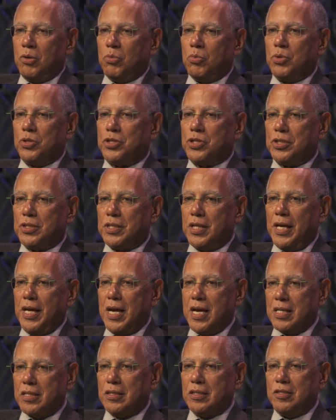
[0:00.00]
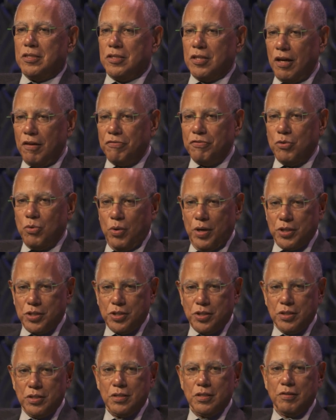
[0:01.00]
which is to ask tough
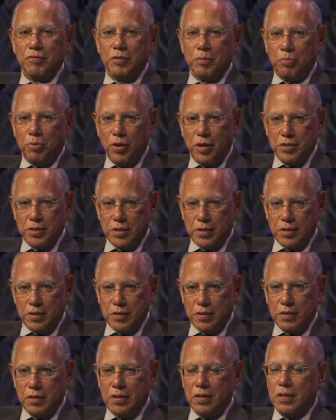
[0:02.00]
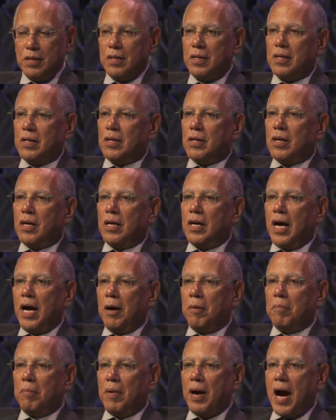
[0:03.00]
questions of the president.
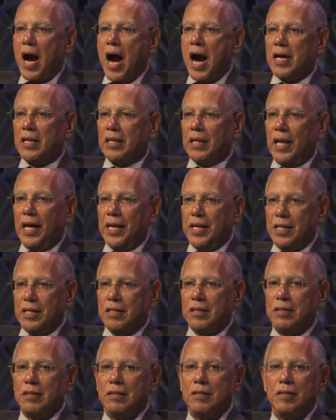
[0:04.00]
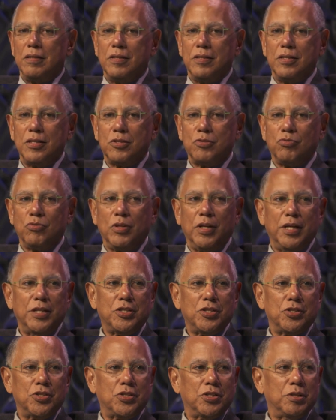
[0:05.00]
Um, I like this
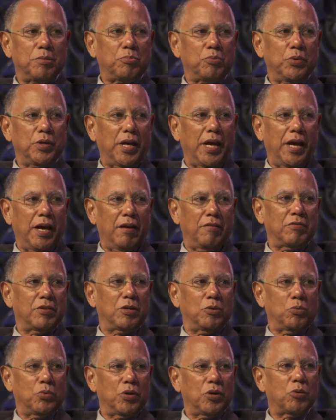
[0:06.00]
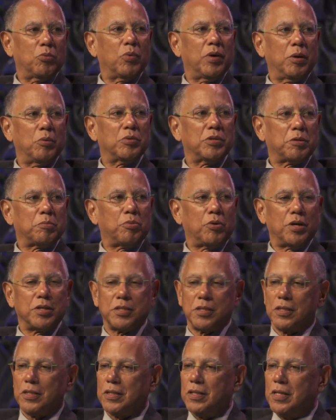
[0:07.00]
relationship we have in a weird way with the
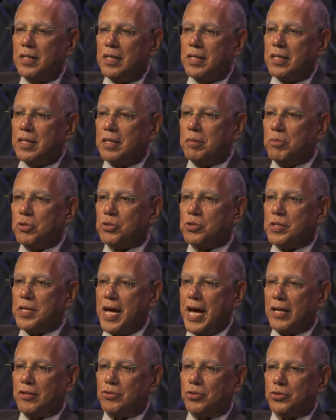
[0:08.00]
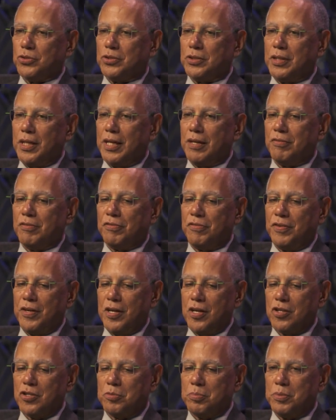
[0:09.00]
president. The most natural state of
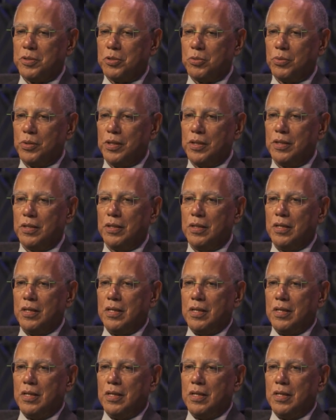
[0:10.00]
affairs between